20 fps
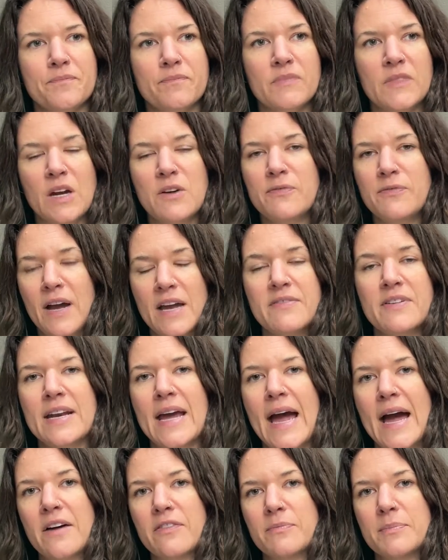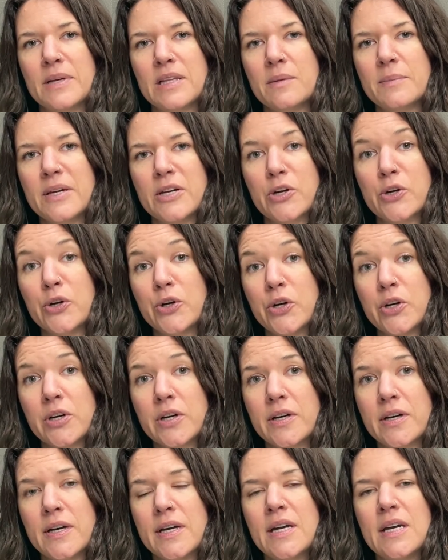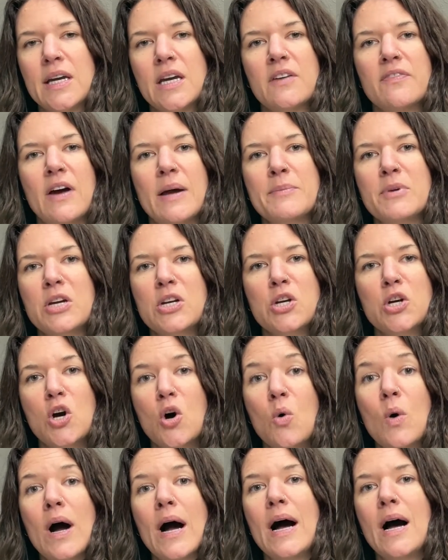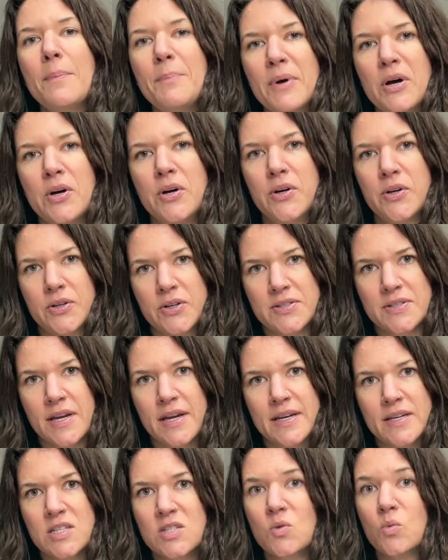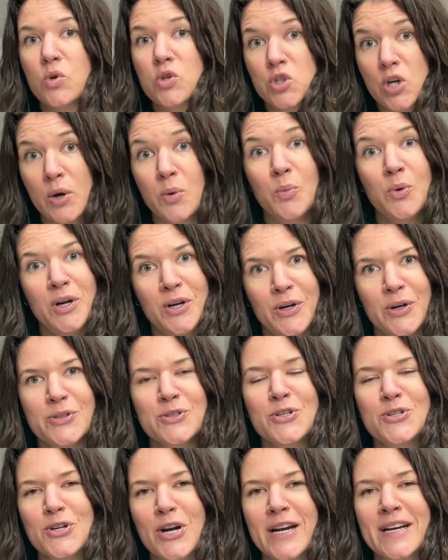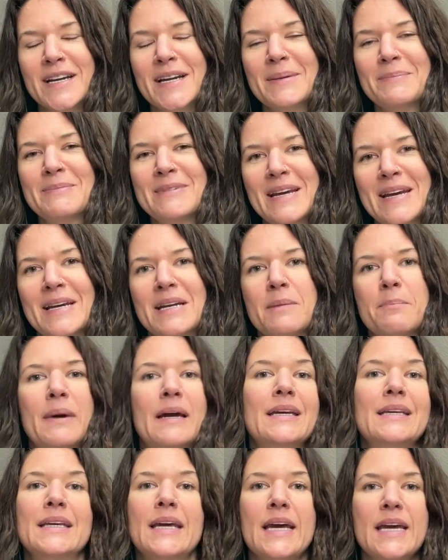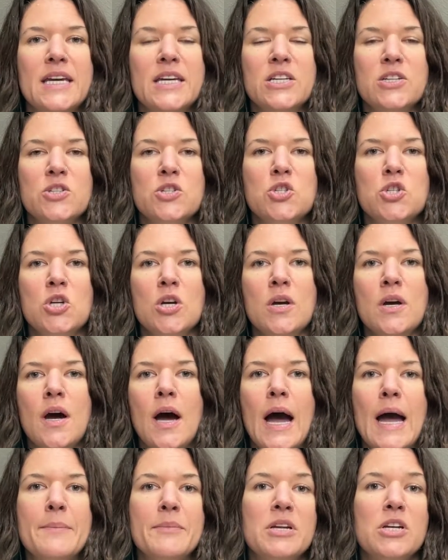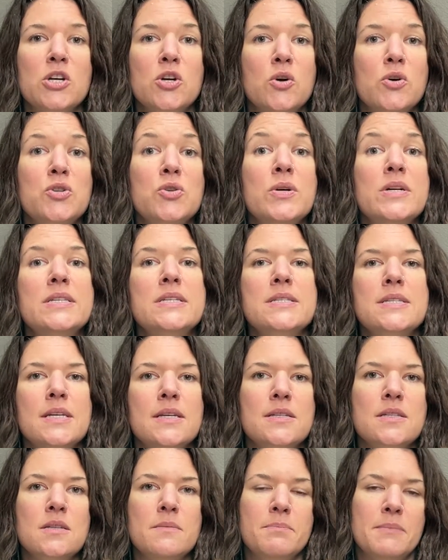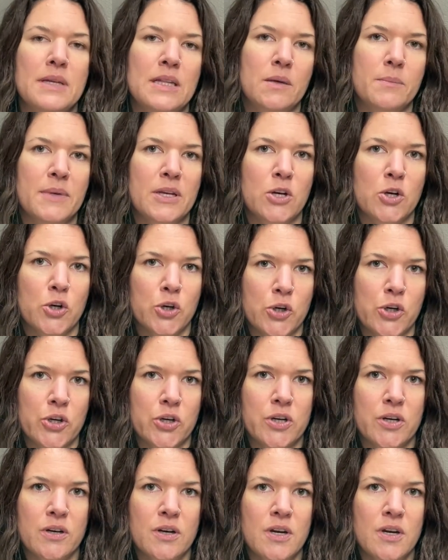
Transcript: a 5.5 millimeter hook. If I'm going to go up a hook size, which I will to try to obtain my gauge, I'm going to go to a 6 millimeter hook.